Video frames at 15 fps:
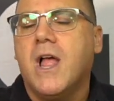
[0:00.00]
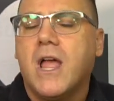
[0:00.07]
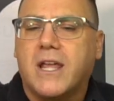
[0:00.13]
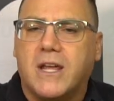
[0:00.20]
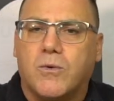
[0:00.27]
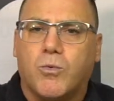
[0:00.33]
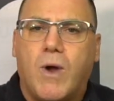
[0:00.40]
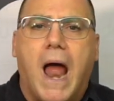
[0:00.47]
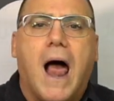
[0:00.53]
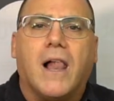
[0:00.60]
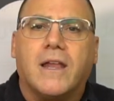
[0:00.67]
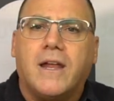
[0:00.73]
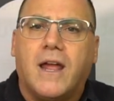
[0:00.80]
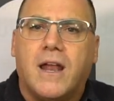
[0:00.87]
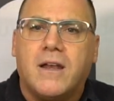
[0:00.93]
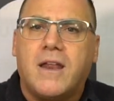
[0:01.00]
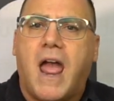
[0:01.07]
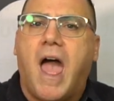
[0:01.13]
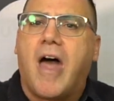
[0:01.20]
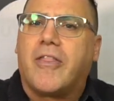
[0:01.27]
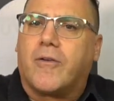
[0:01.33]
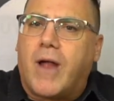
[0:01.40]
can rally and
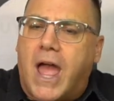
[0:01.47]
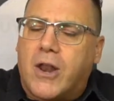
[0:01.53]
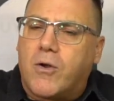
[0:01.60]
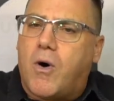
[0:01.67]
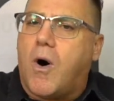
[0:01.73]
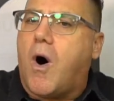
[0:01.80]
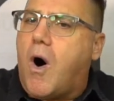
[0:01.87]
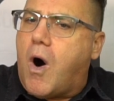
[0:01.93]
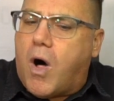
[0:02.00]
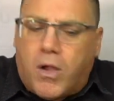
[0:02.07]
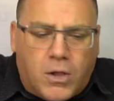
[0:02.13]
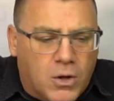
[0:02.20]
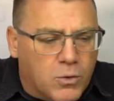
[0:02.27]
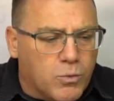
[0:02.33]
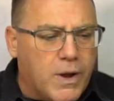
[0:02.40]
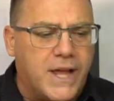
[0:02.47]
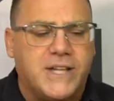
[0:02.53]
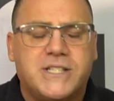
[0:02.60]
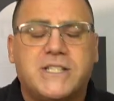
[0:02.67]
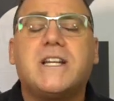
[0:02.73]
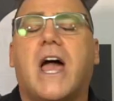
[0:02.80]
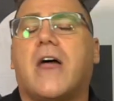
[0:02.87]
gather and all
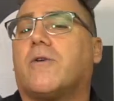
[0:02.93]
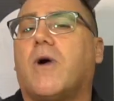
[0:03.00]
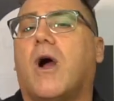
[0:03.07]
raise together.